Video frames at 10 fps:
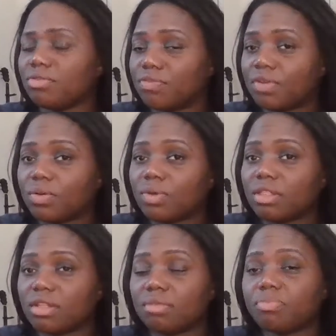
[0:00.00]
on the phone
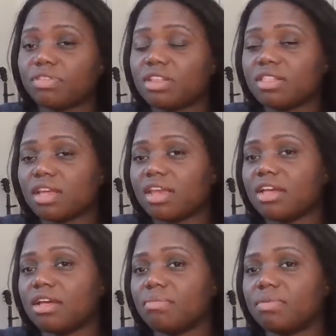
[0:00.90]
and then proceeded to
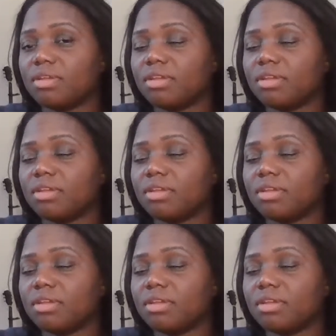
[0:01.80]
hang up.